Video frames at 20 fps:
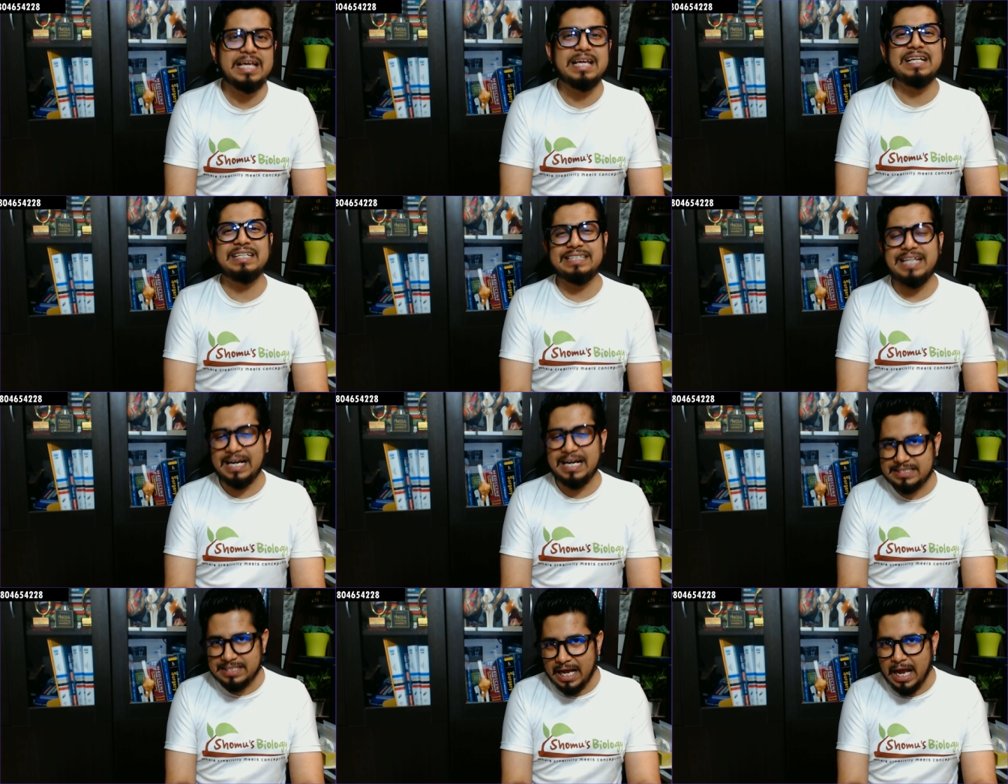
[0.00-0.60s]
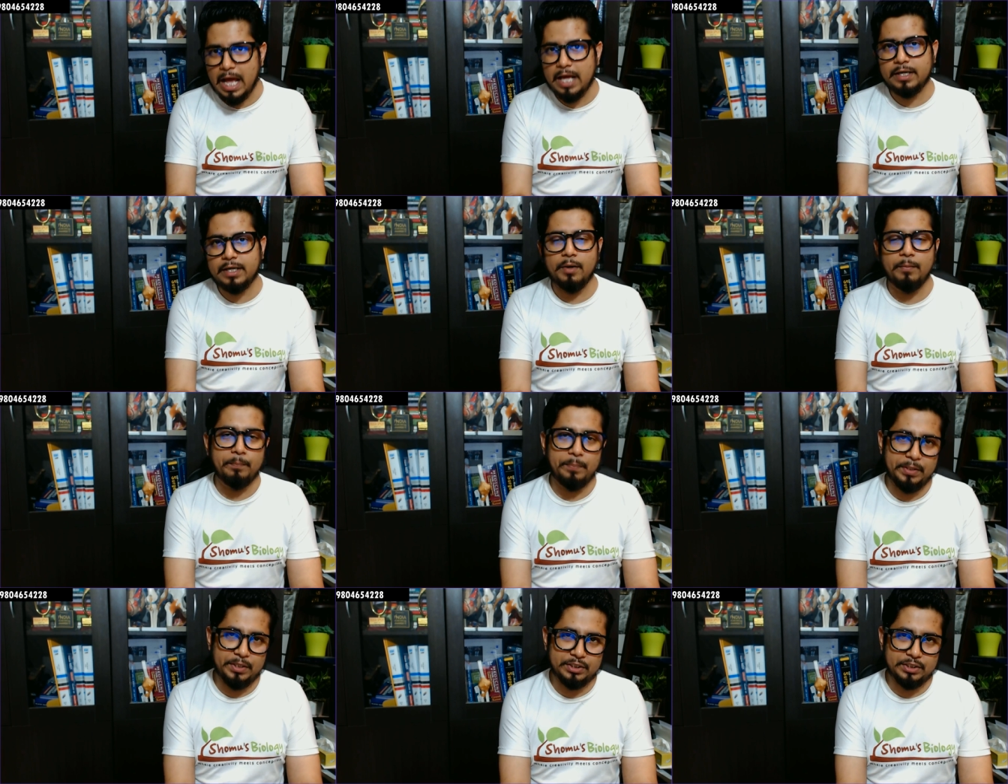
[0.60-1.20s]
That's the higher
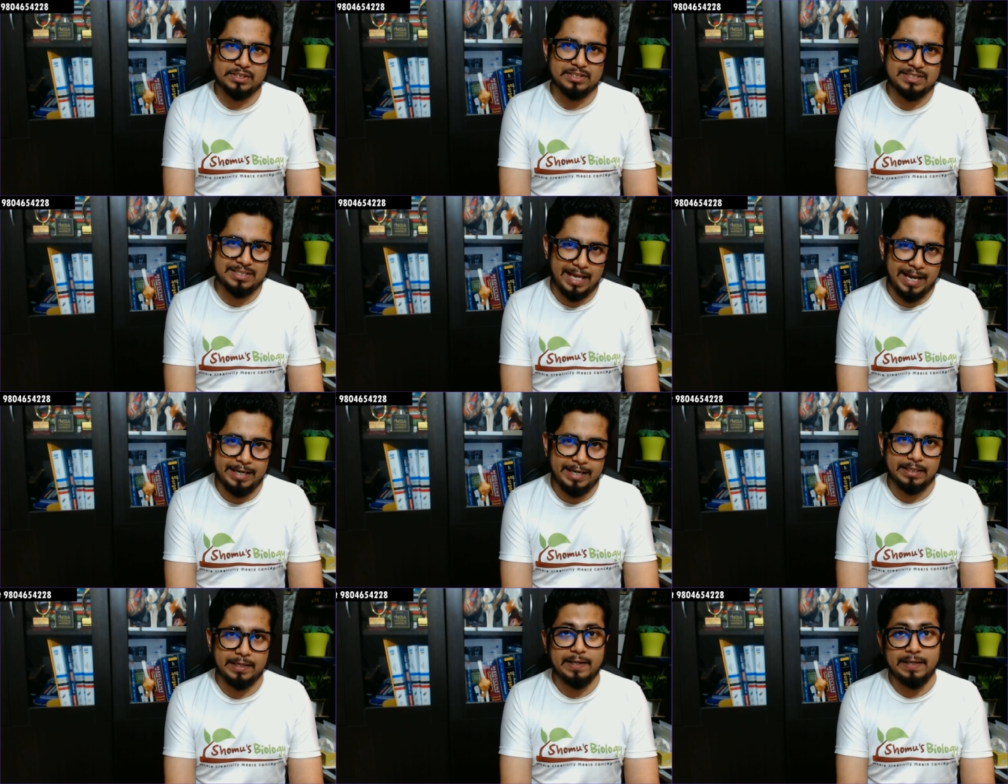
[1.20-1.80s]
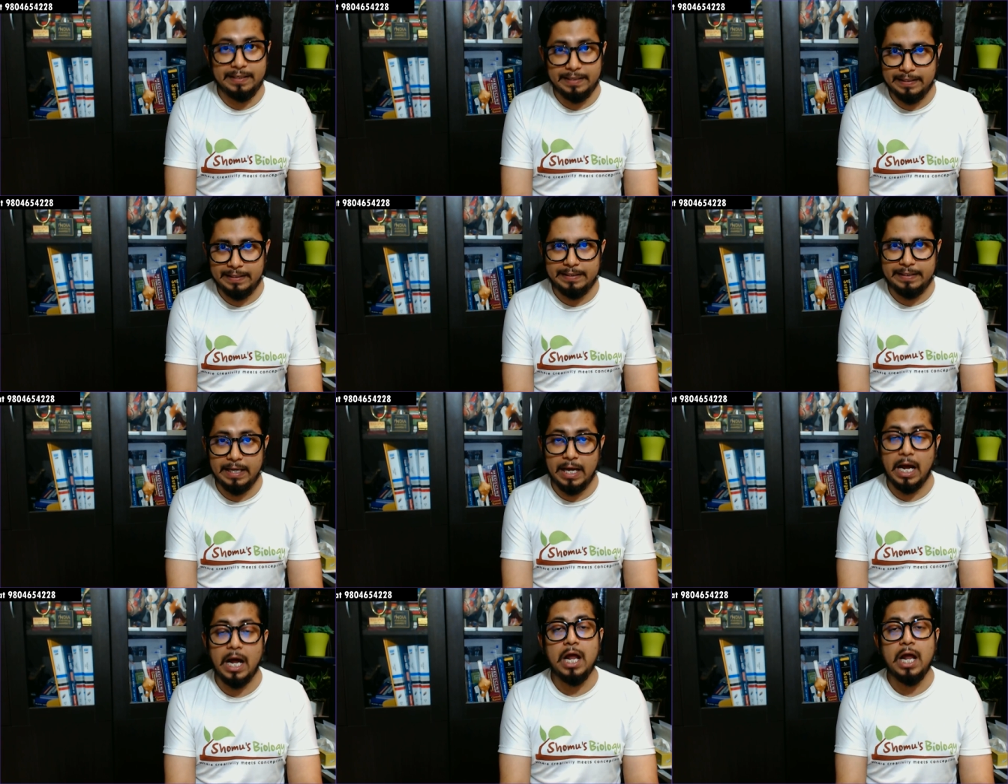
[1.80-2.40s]
competition site in
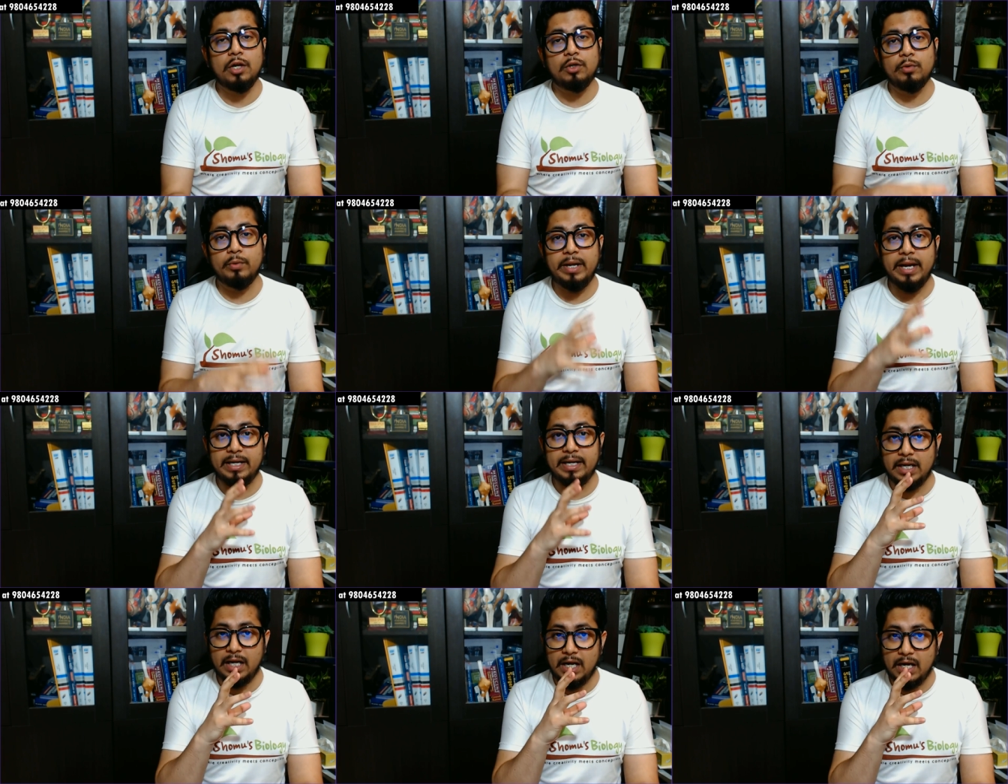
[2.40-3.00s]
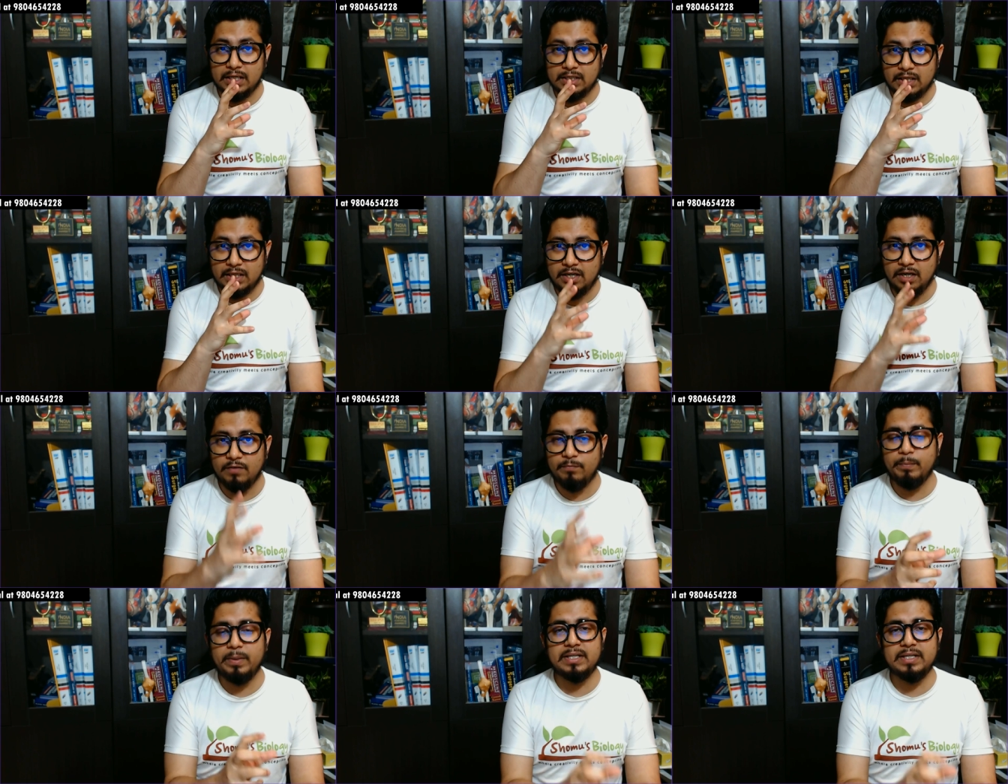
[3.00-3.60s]
India to get a
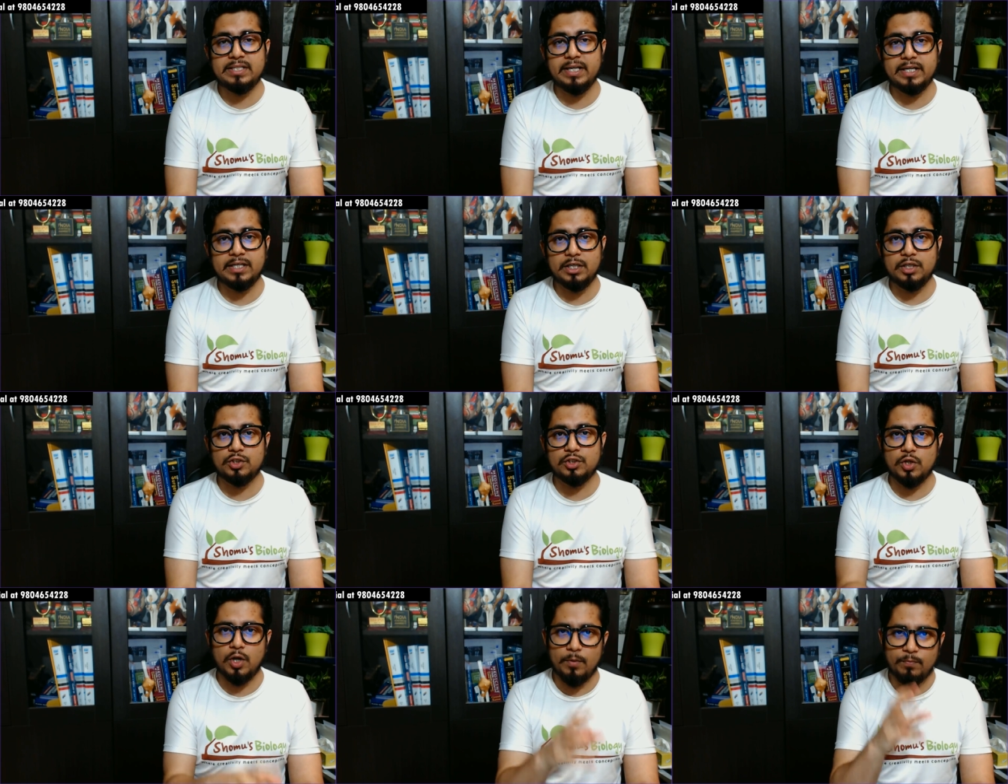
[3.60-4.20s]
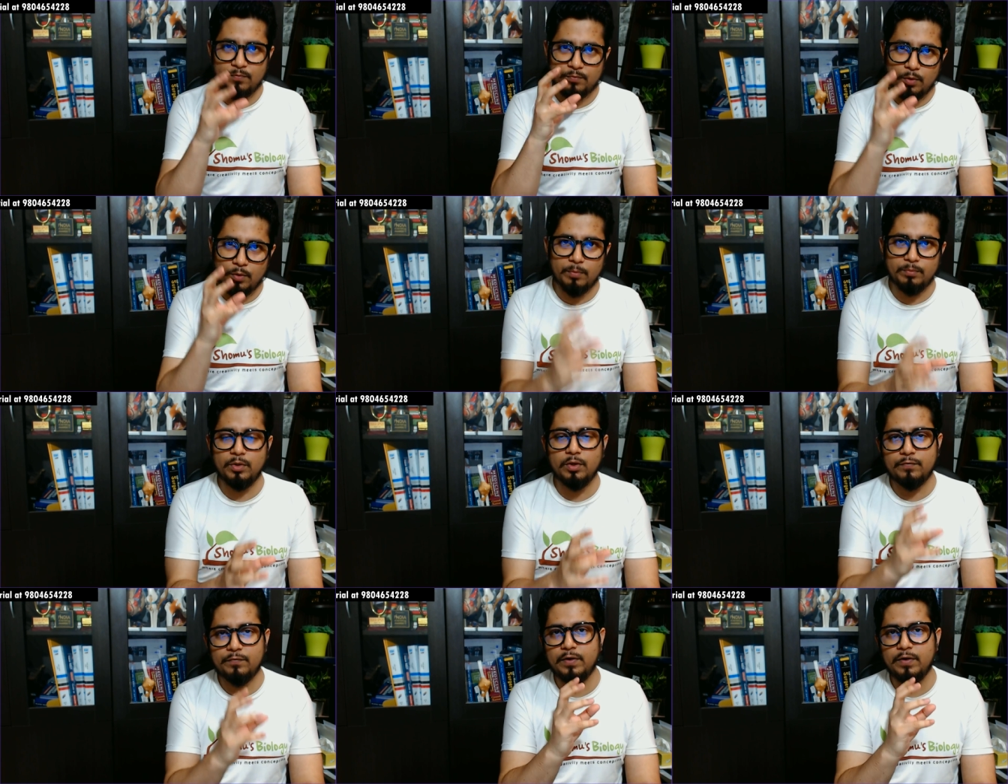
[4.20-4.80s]
government sector job from
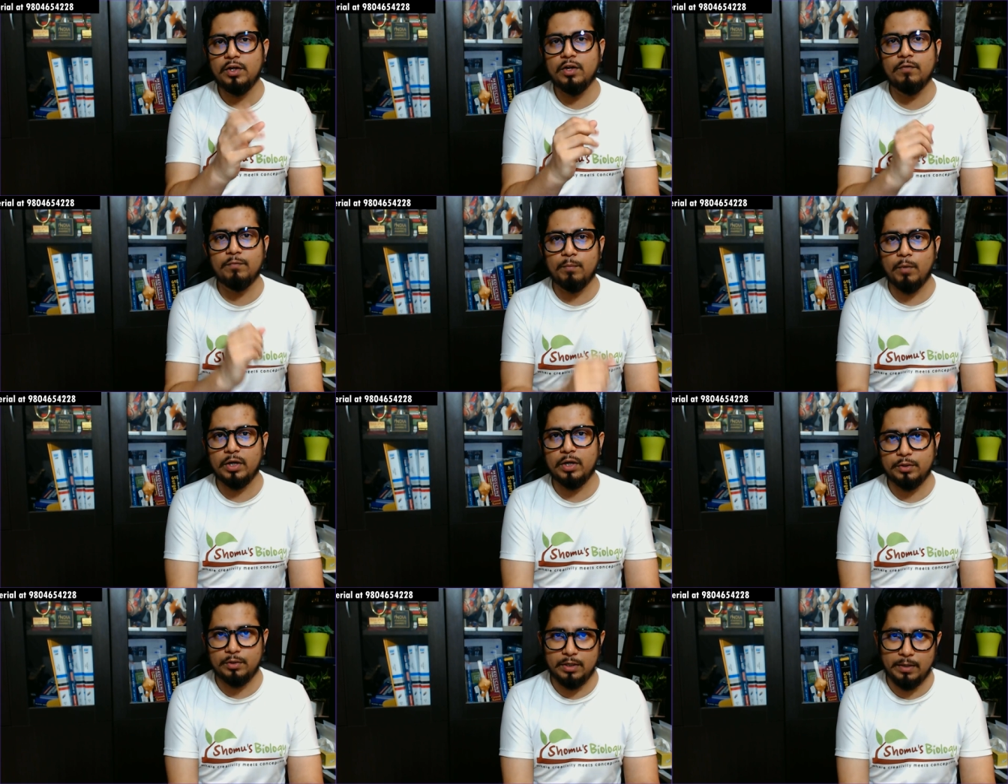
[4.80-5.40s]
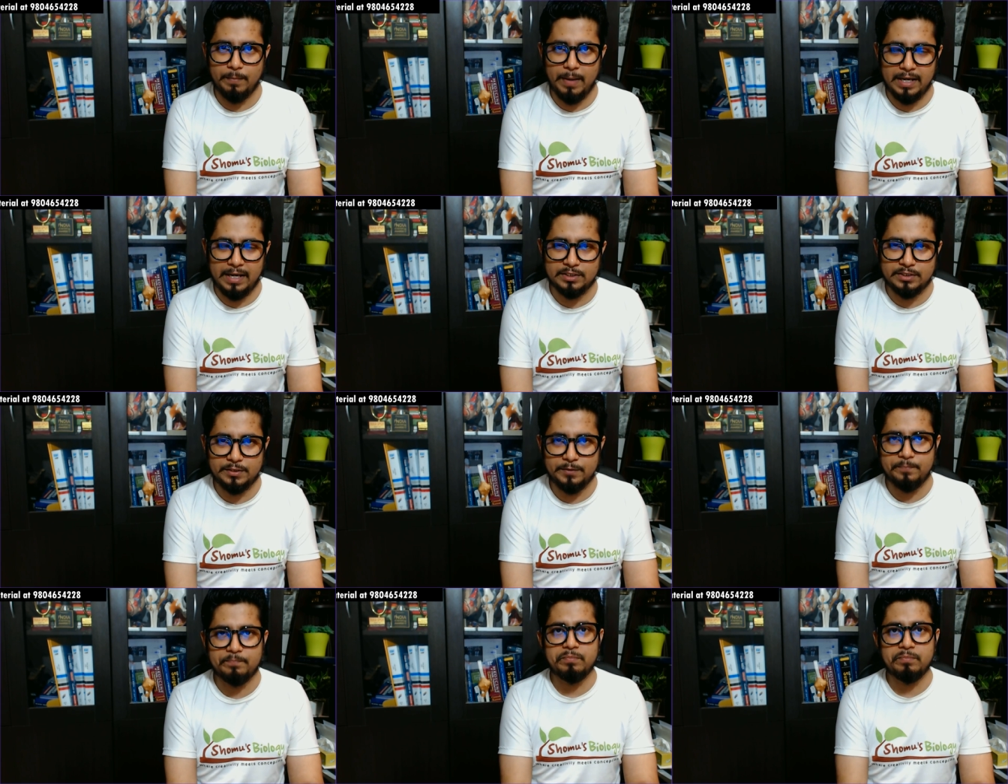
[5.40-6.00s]
your field of molecular
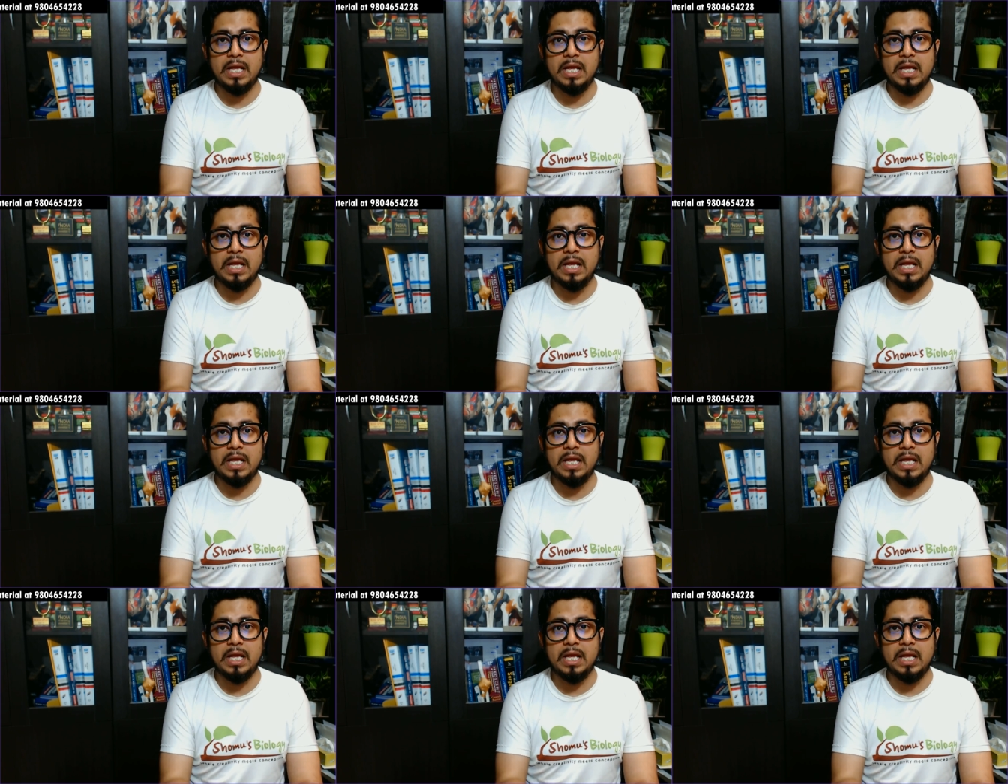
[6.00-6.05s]
biology.